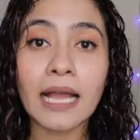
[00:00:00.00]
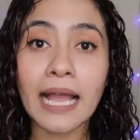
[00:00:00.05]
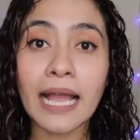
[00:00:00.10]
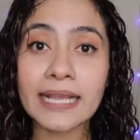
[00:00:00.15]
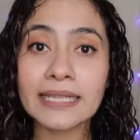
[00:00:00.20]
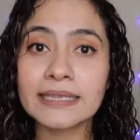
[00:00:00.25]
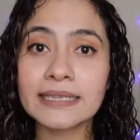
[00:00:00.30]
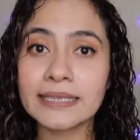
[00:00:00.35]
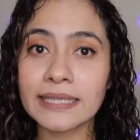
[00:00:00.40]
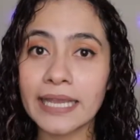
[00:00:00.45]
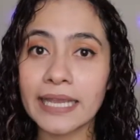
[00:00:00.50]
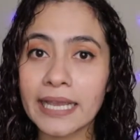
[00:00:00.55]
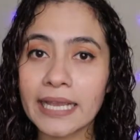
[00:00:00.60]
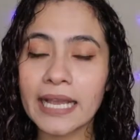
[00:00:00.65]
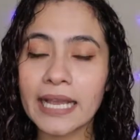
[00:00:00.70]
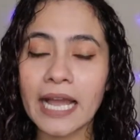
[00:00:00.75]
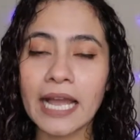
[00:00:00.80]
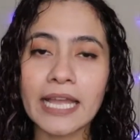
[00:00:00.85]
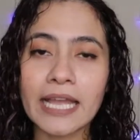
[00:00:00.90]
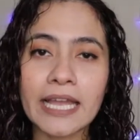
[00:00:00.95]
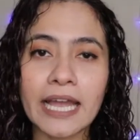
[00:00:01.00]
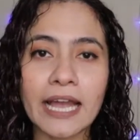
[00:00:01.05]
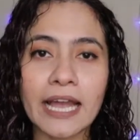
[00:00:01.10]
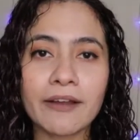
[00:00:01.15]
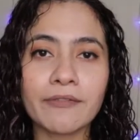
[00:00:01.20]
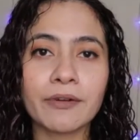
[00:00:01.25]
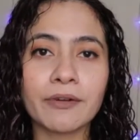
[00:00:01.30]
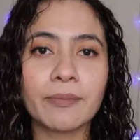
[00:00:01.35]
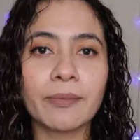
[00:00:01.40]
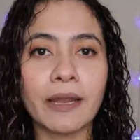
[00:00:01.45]
I think I
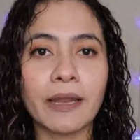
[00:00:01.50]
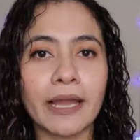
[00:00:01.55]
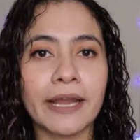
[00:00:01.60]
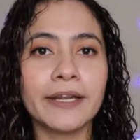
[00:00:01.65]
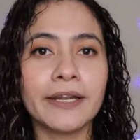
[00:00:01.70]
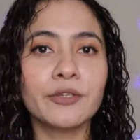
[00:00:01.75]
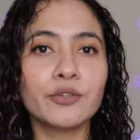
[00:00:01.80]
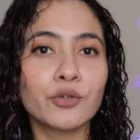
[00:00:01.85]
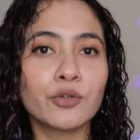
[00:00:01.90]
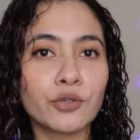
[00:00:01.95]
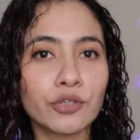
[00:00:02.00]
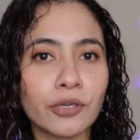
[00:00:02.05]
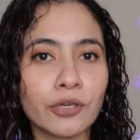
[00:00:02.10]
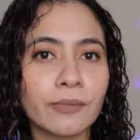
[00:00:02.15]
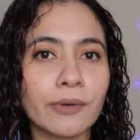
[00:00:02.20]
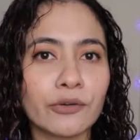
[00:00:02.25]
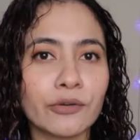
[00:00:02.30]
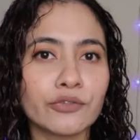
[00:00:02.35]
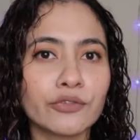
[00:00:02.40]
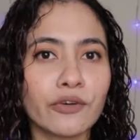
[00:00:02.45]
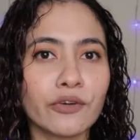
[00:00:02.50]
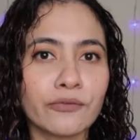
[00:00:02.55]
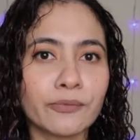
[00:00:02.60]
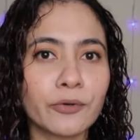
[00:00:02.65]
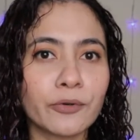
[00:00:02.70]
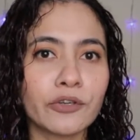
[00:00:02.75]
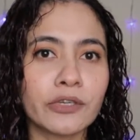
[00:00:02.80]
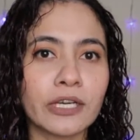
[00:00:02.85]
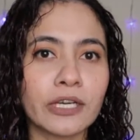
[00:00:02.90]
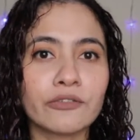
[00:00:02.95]
have applied good amount of
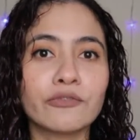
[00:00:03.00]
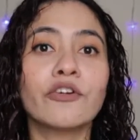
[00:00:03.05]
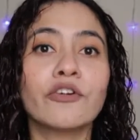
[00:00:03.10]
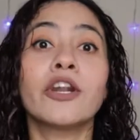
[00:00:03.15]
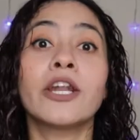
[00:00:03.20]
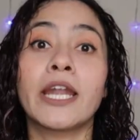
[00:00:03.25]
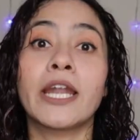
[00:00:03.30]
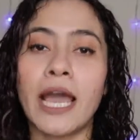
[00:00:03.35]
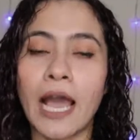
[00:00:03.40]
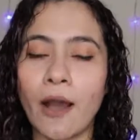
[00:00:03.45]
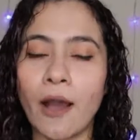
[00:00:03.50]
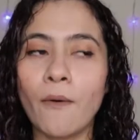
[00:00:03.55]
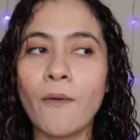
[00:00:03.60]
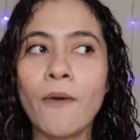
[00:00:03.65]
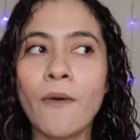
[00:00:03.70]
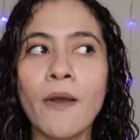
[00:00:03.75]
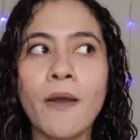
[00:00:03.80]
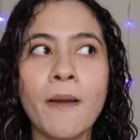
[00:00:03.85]
product for now,